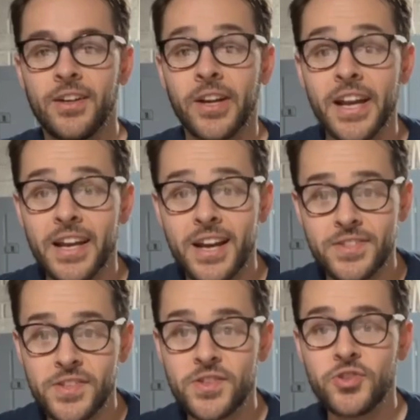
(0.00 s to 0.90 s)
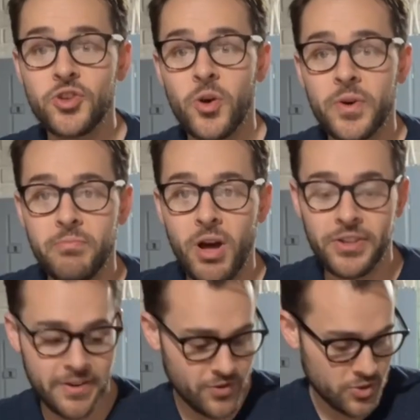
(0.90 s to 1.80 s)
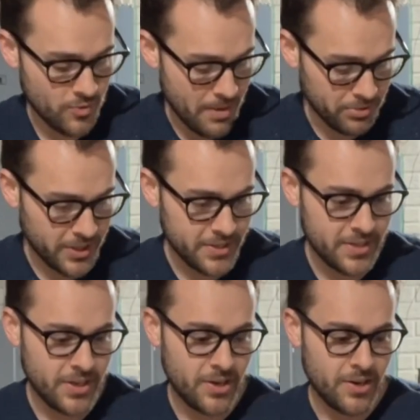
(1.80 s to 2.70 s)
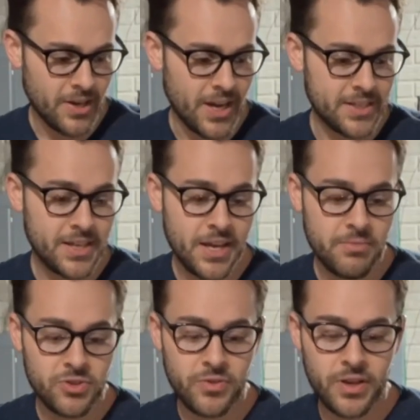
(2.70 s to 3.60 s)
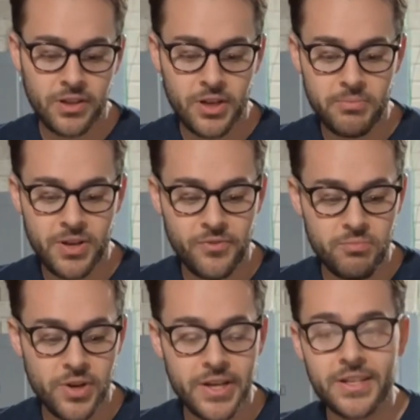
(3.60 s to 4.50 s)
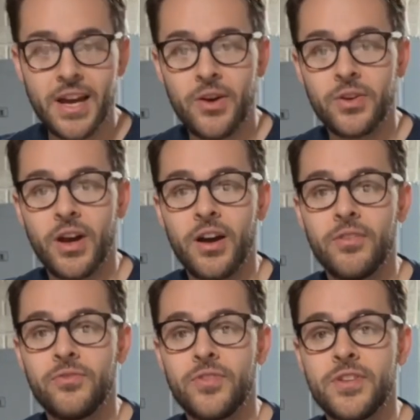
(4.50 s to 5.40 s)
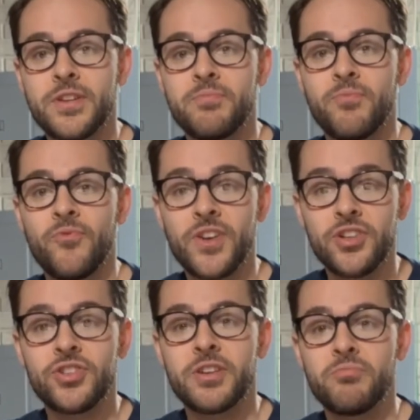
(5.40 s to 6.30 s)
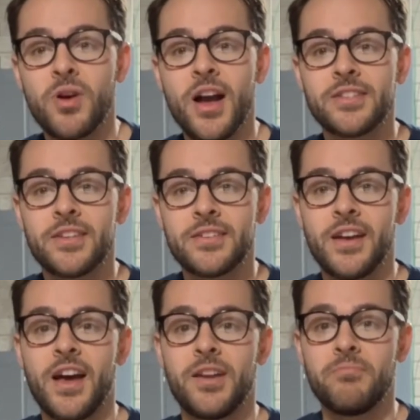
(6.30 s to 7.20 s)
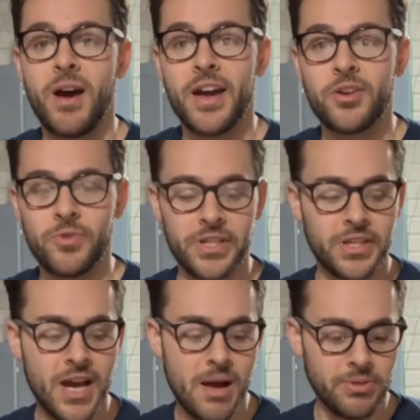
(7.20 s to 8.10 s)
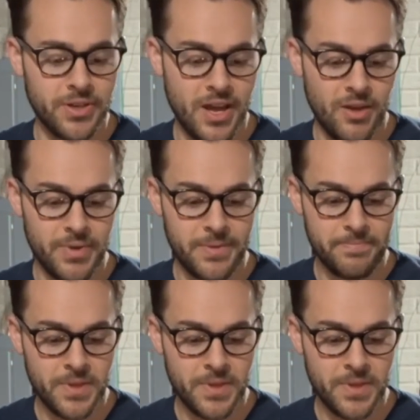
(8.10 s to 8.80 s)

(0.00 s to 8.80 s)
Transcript: All right, hey guys, this is Joe with Multiverse Replicas here. Today I'm doing a little bit of a breakdown of the finishing process on my Green Goblin helmet.